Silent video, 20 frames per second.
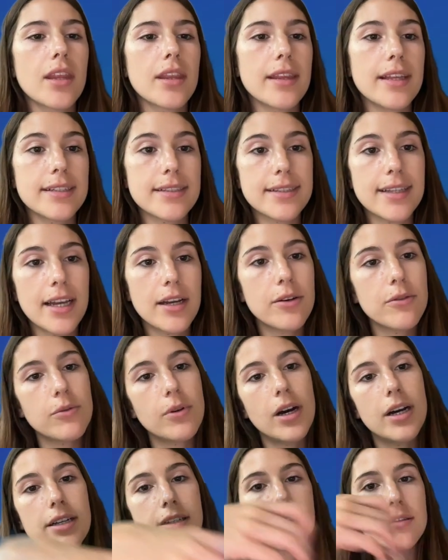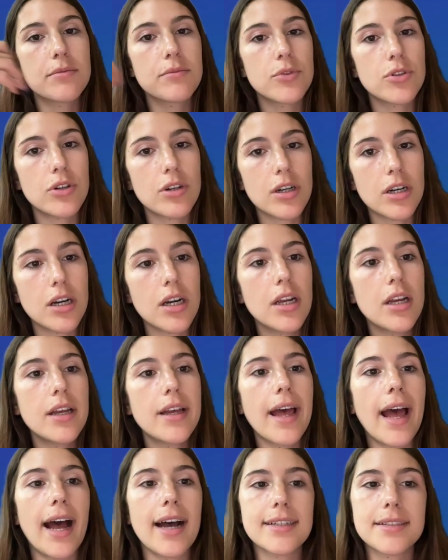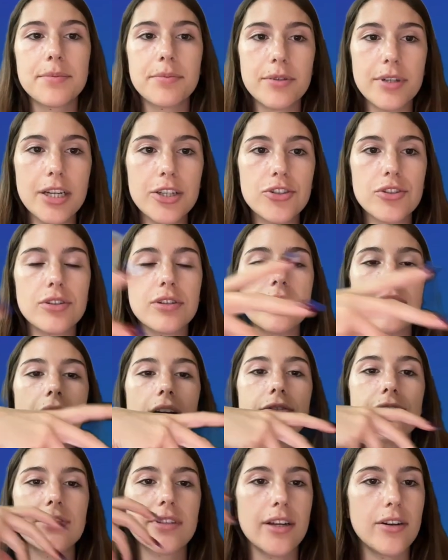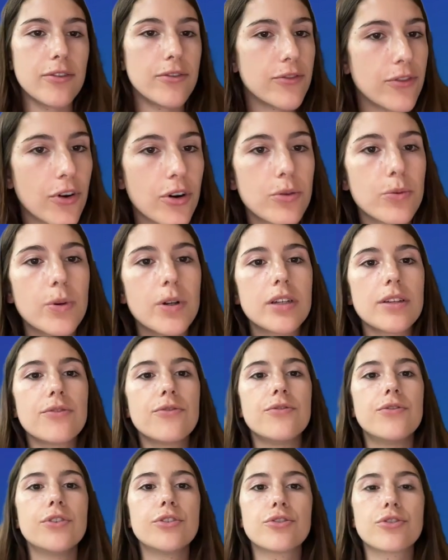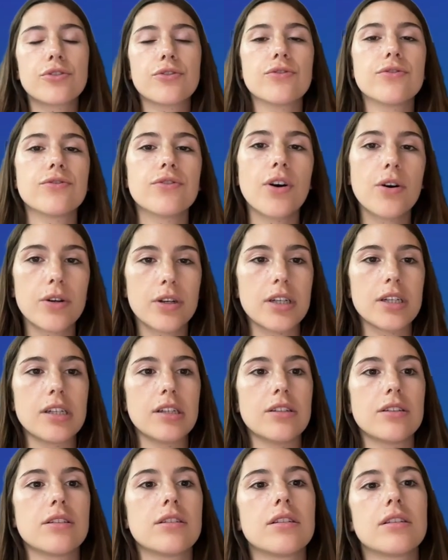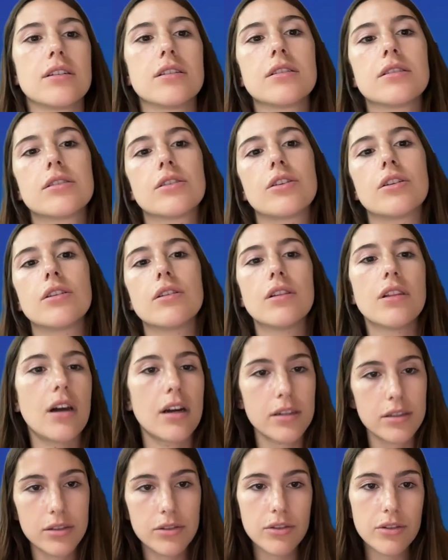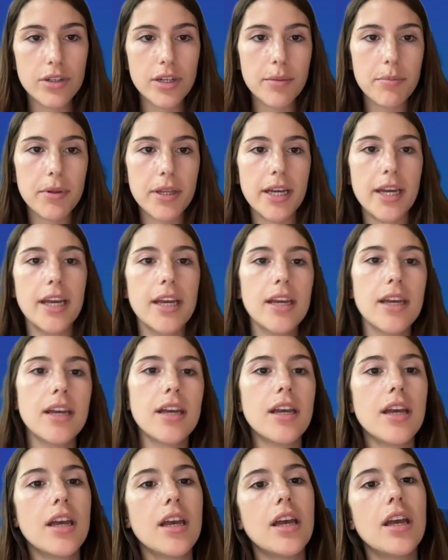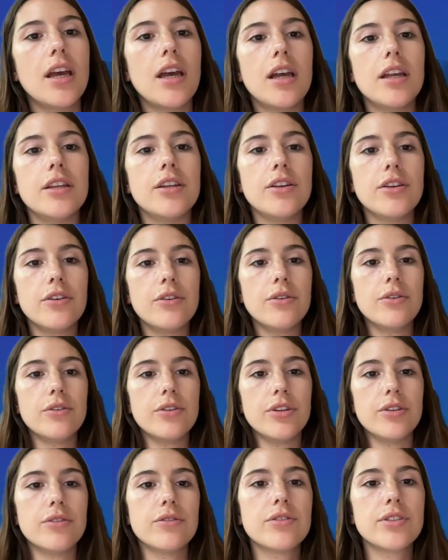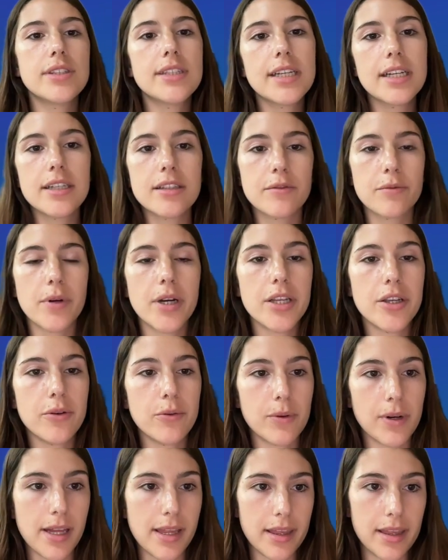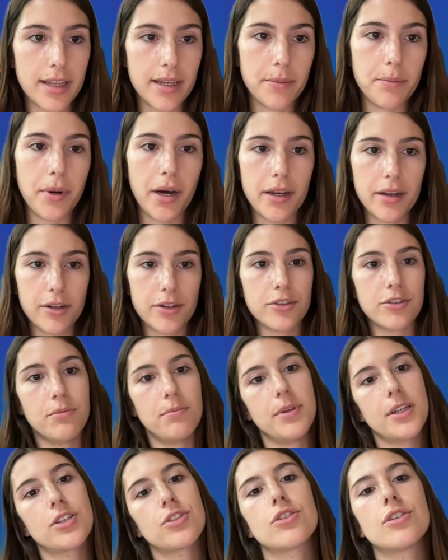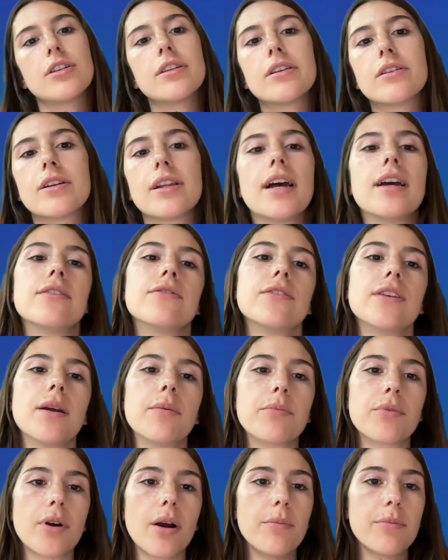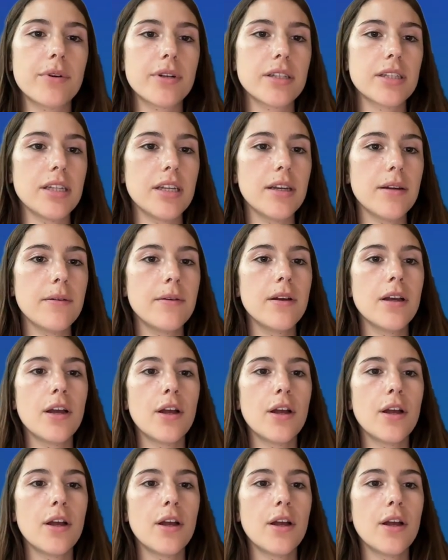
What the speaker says: The second one is more aspirational, lifestyle forward, future focused. This is your luxury play. You use this when you want the buyer to picture their life in a property.